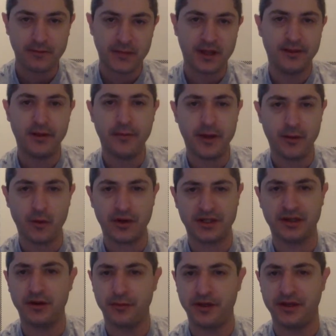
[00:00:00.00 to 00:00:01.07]
that maybe works a
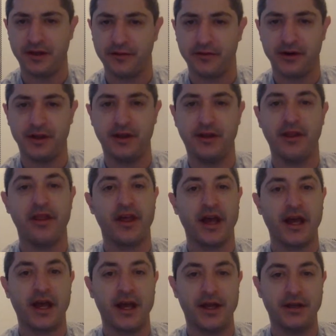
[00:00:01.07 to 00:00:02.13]
little bit different
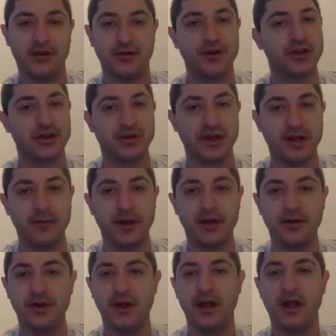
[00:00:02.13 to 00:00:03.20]
than traditional
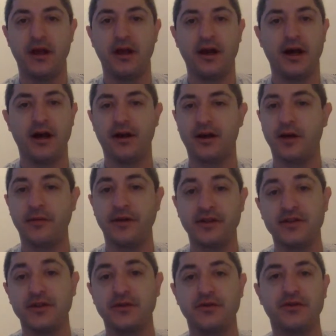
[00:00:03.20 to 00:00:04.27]
email uh, coming
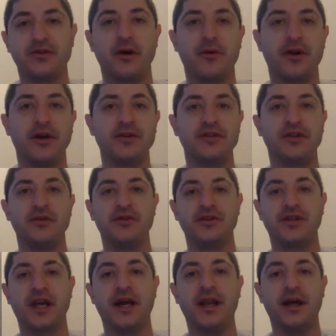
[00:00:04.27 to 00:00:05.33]
soon. So I would also just
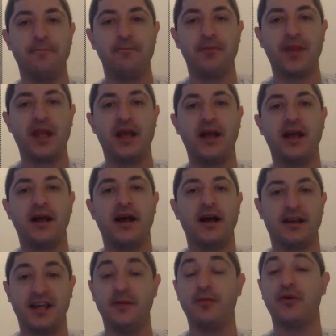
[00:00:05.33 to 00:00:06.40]
kind of uh,
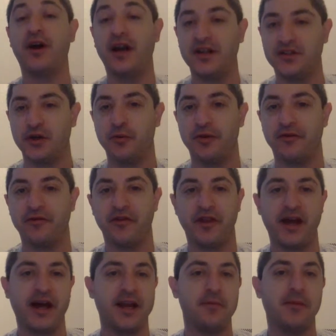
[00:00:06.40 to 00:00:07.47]
keep your eyes open for
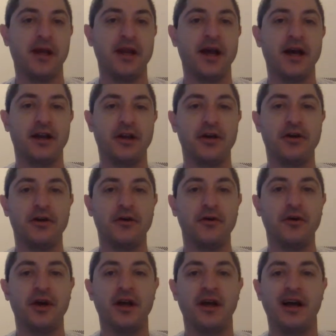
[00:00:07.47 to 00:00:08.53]
that. It may not
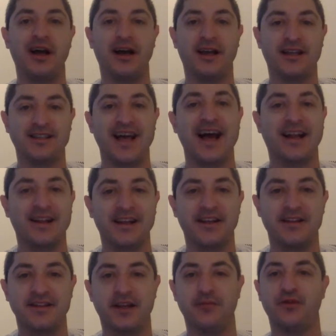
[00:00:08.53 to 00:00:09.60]
go uh, exactly in the
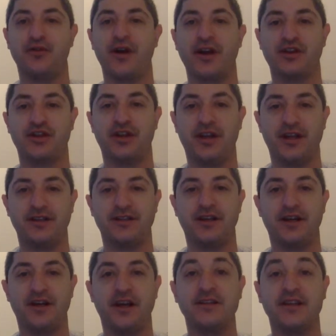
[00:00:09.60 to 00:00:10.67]
same direction as, uh,
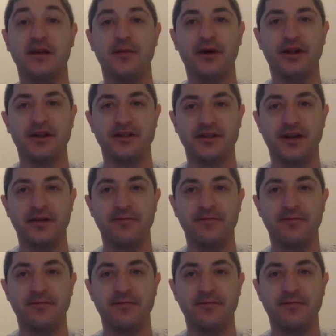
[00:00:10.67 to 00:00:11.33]
as email has done.